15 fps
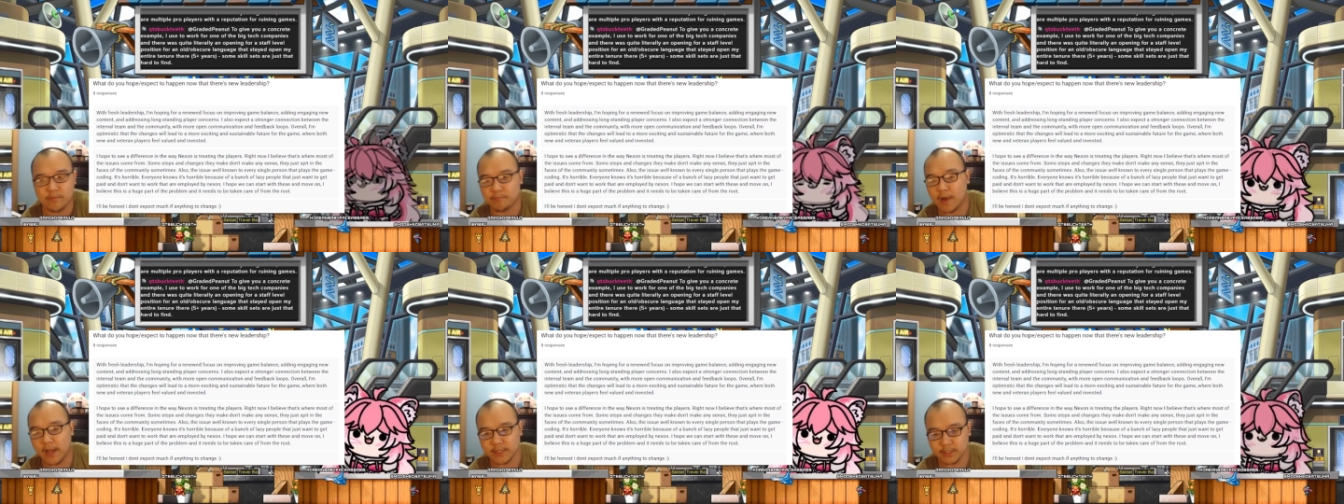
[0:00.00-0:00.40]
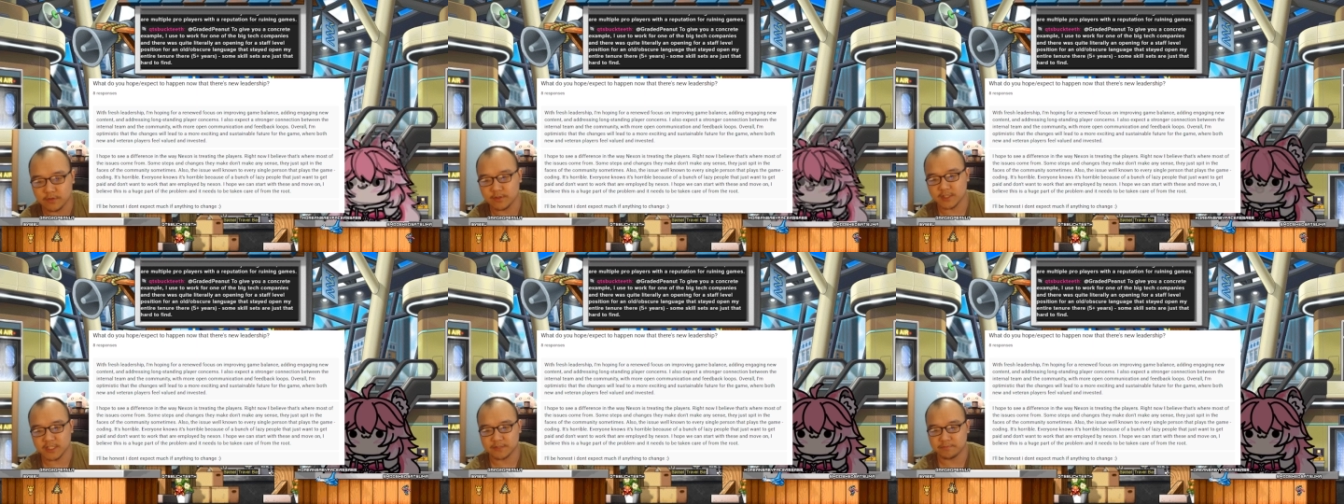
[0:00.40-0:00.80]
Mind you,
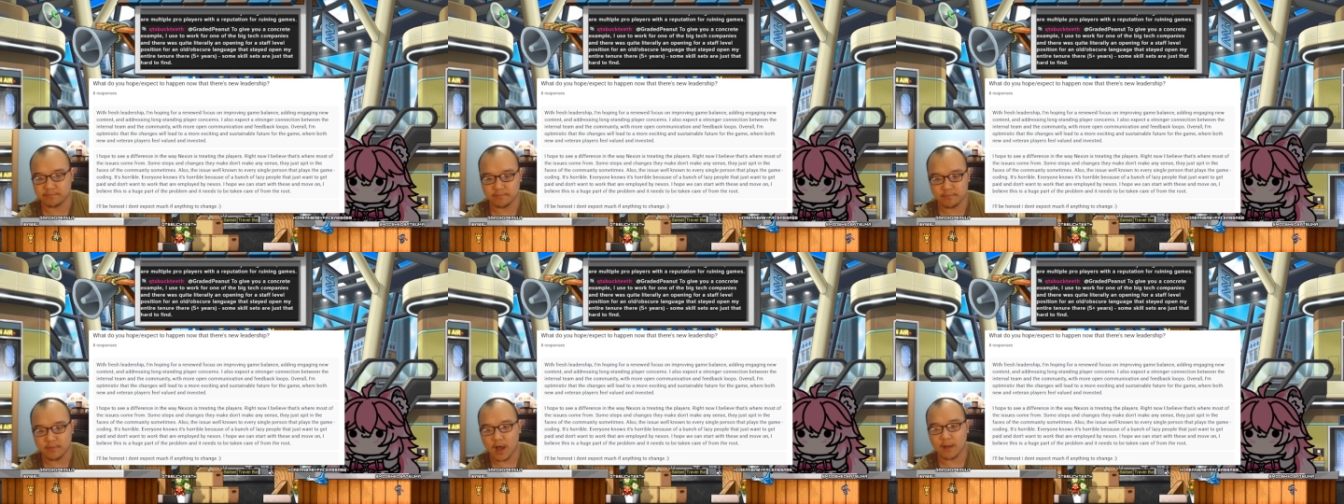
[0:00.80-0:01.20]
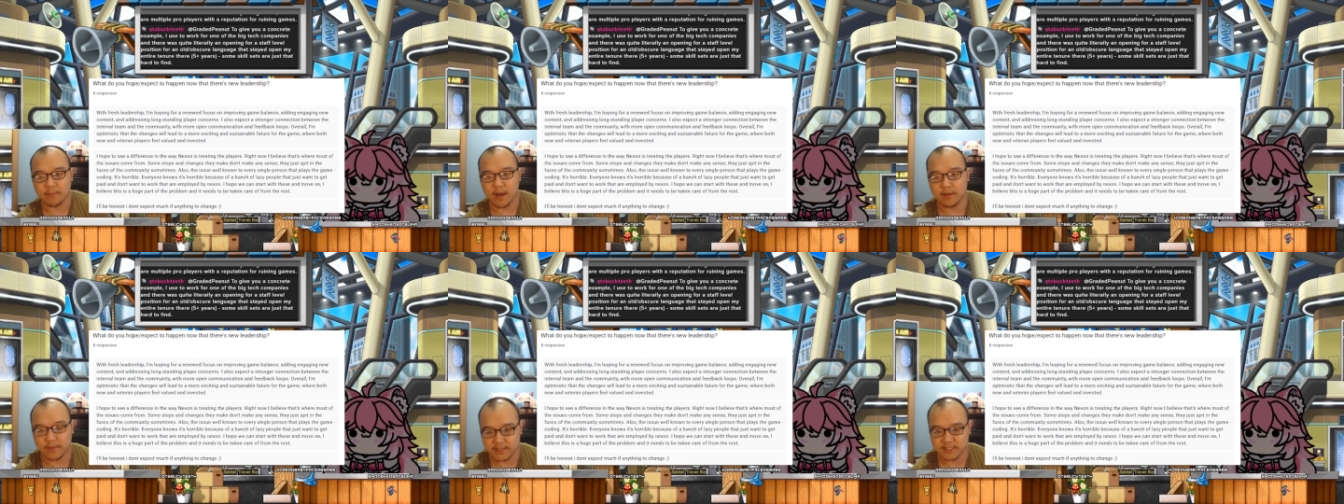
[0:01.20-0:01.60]
this
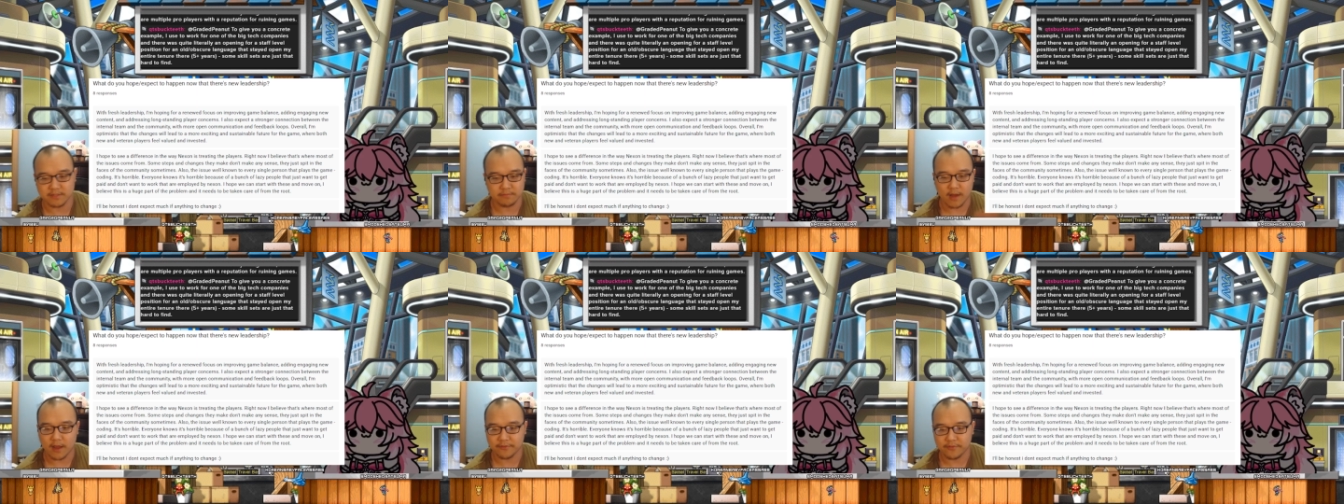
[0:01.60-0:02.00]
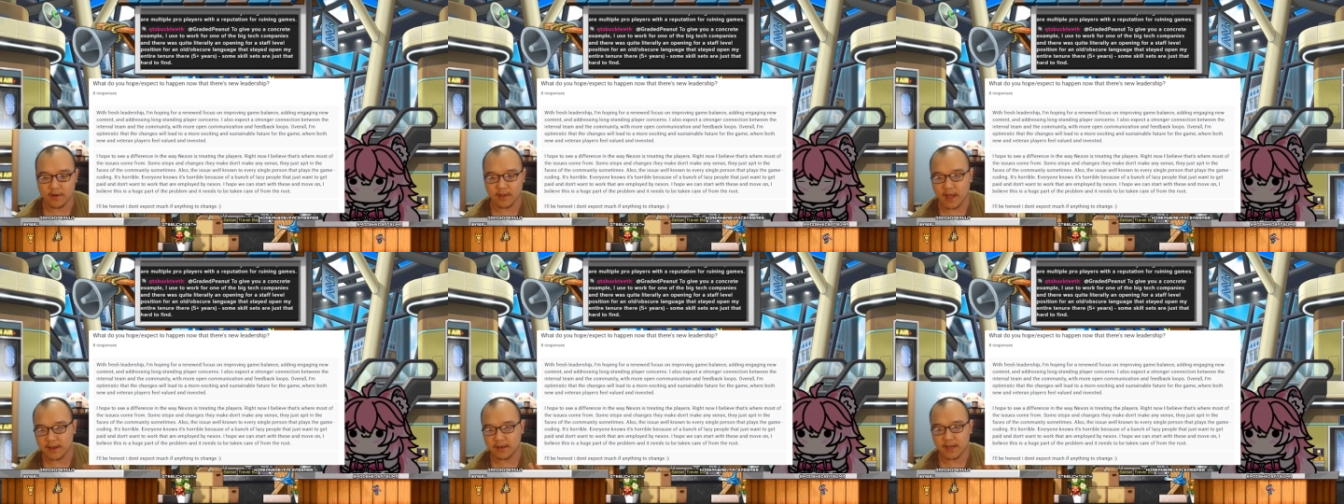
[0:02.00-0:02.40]
is my
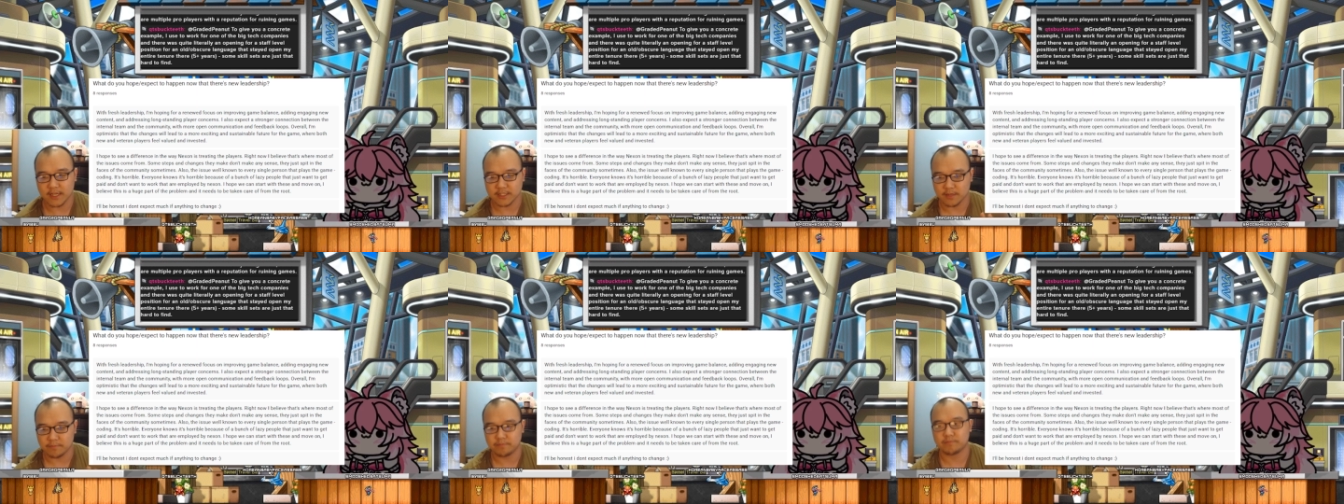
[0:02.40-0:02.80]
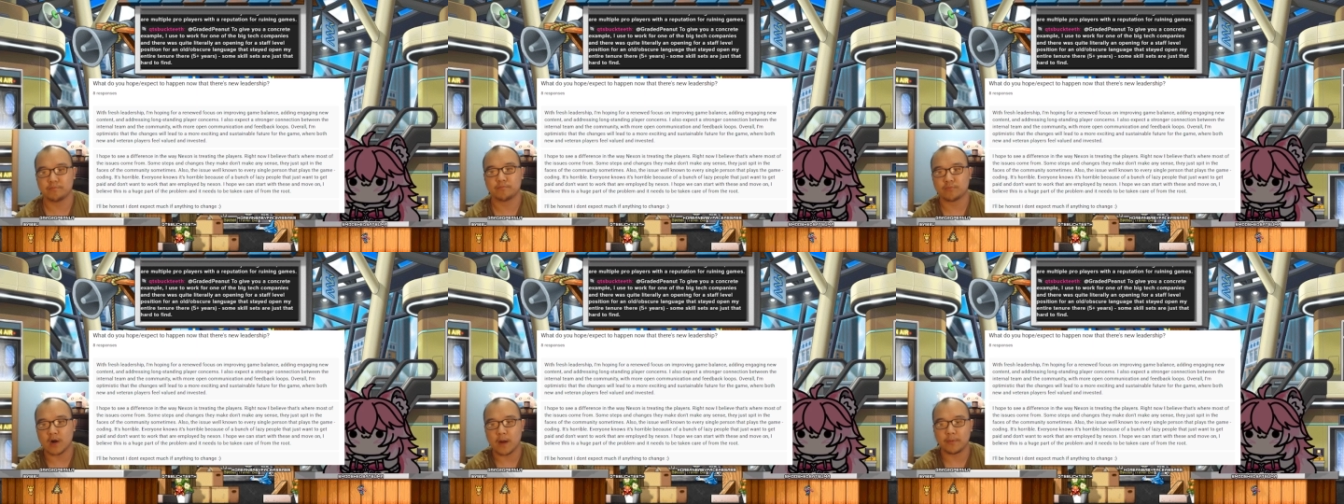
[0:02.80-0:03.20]
fault. I didn't actually
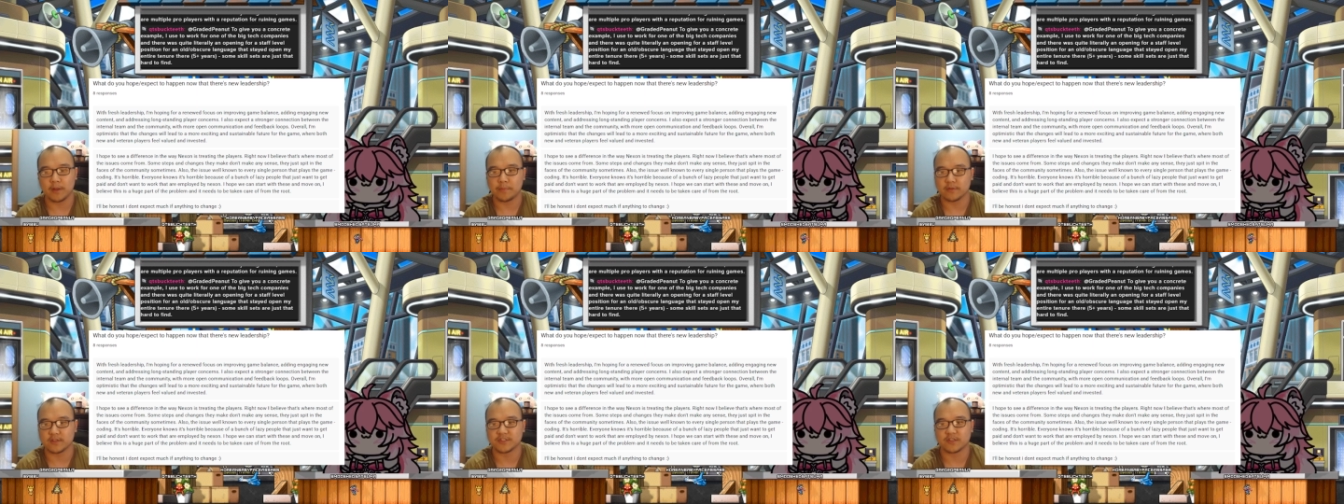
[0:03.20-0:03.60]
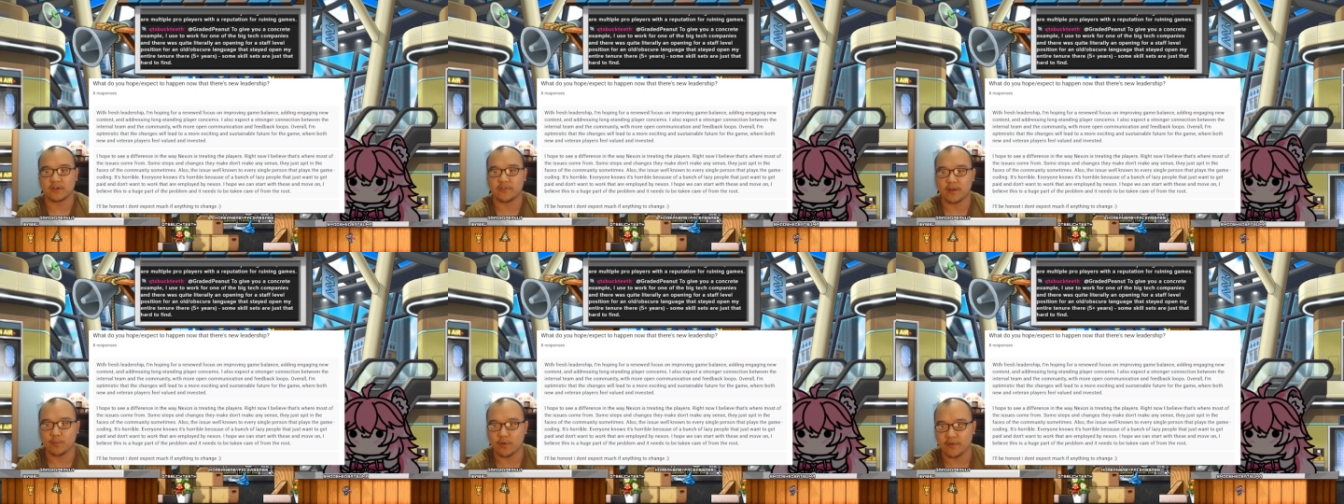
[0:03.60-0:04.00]
properly put the
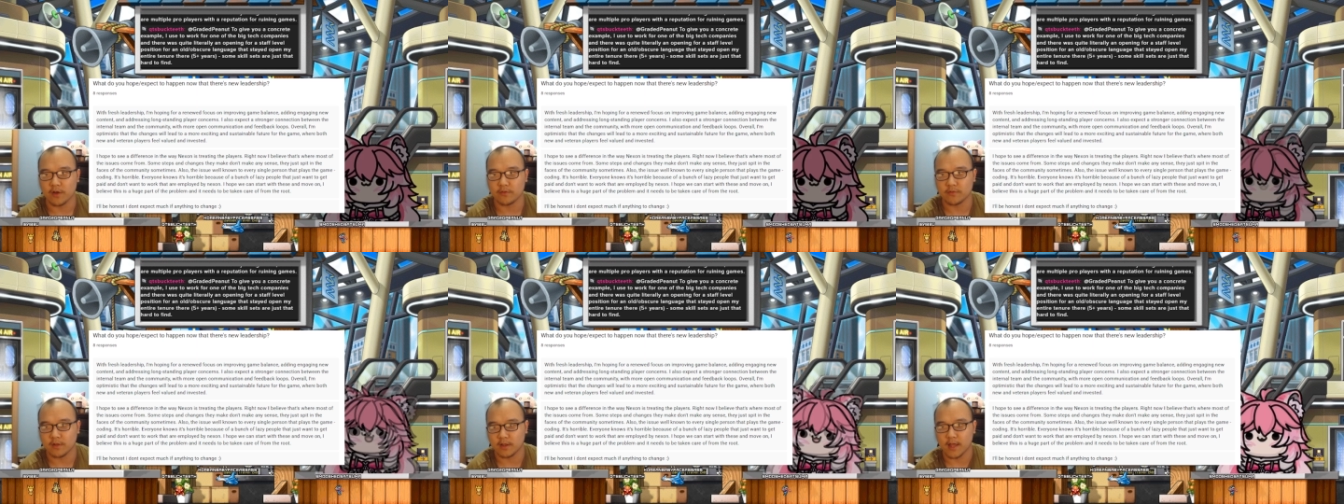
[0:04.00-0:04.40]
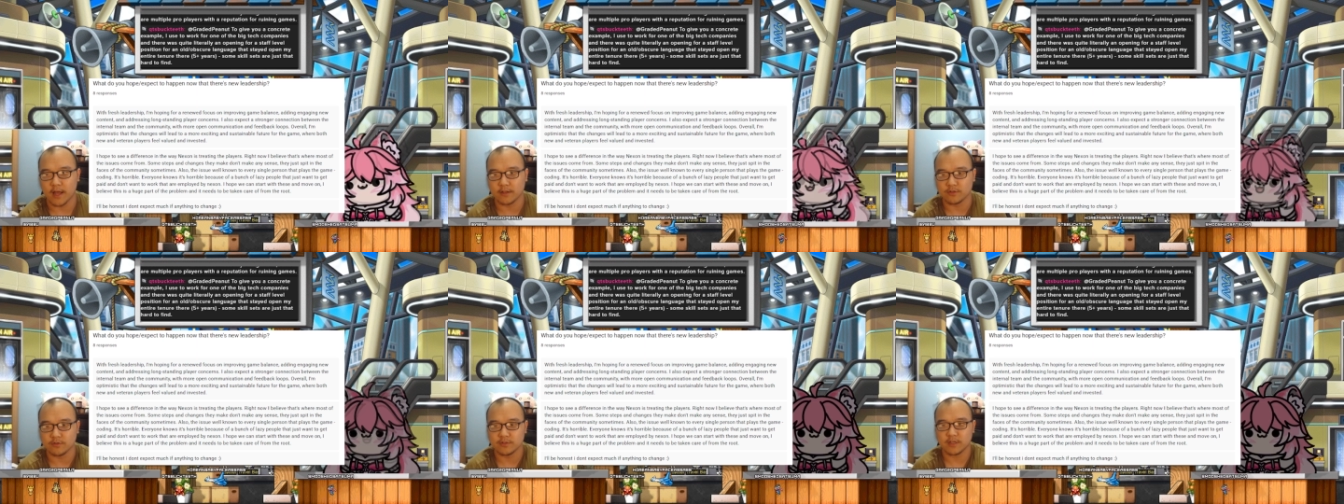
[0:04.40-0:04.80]
survey without a lot
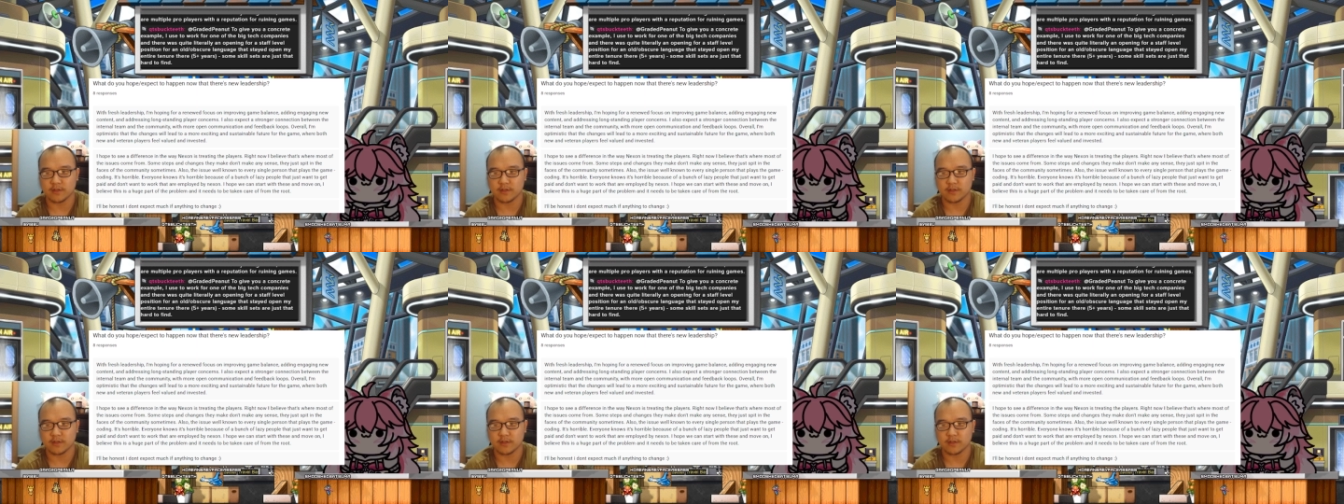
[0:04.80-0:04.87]
of due